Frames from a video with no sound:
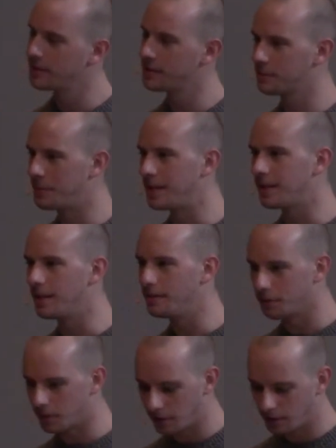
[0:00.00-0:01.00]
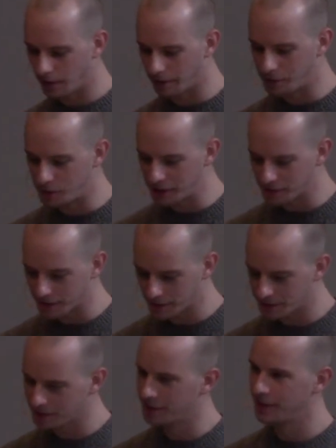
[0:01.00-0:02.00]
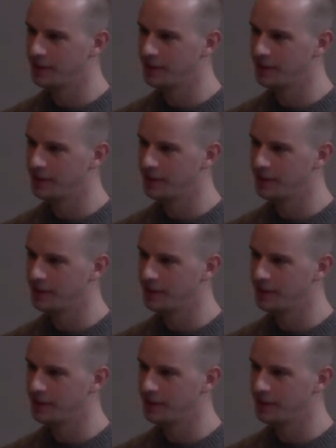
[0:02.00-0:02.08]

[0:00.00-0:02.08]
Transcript: speak evil of Jesus.